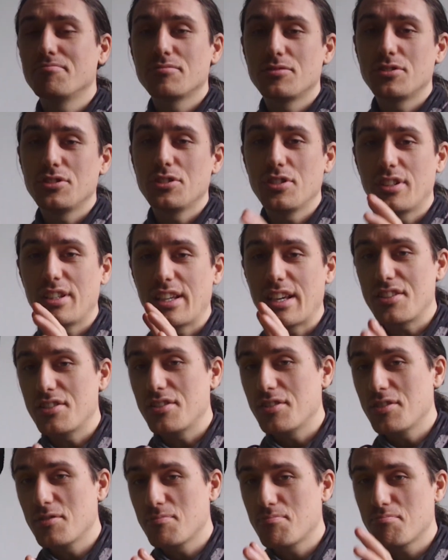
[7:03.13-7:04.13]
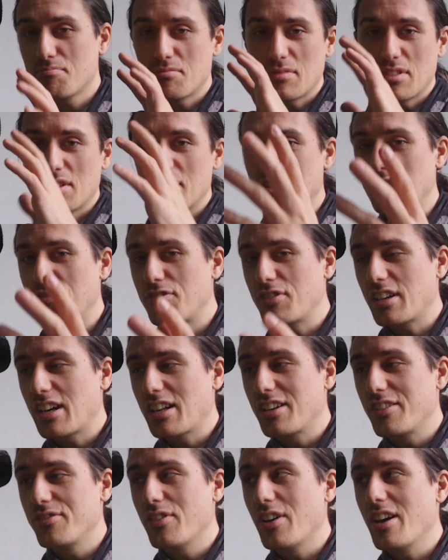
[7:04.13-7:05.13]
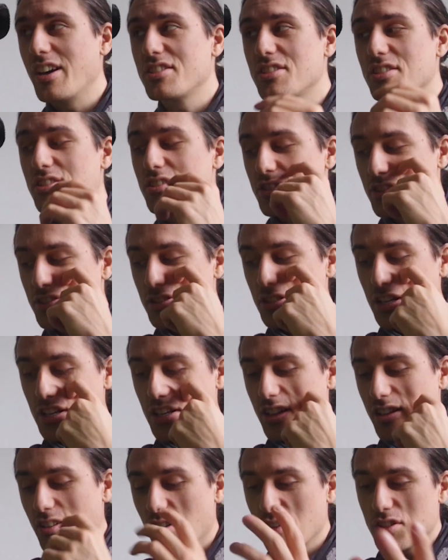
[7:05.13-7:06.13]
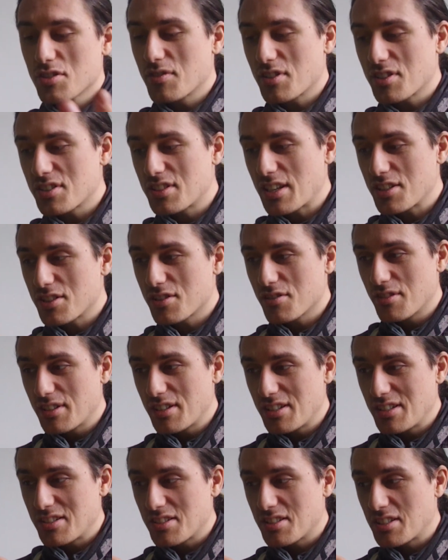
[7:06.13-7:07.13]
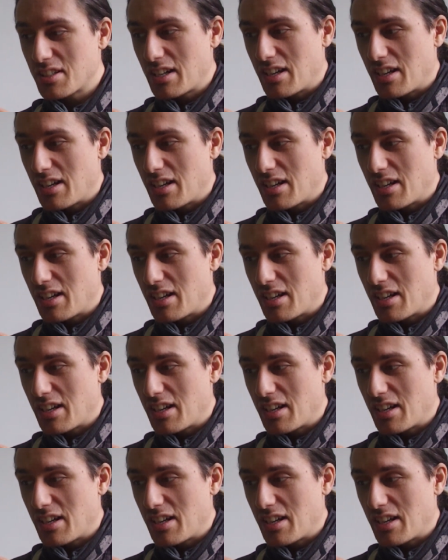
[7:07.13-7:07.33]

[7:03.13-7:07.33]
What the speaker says: You can get the different colour visors, lots of accessories.